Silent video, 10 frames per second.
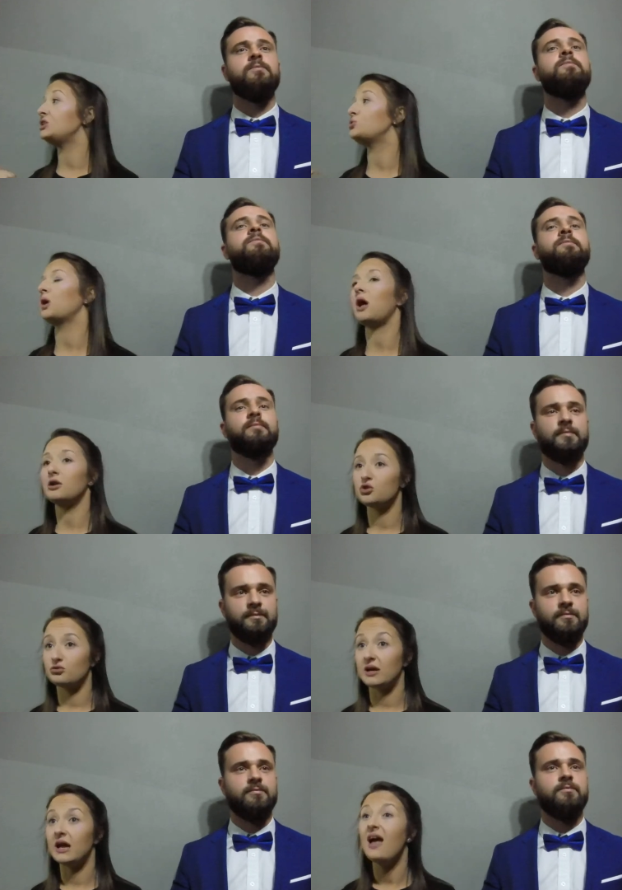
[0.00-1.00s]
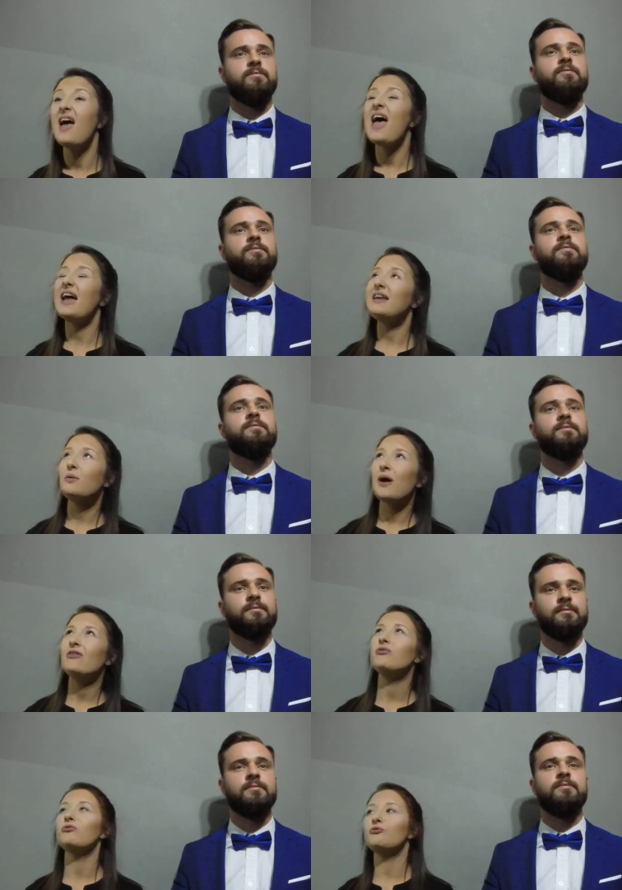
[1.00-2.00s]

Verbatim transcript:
Speaker 1: into a country, anywhere from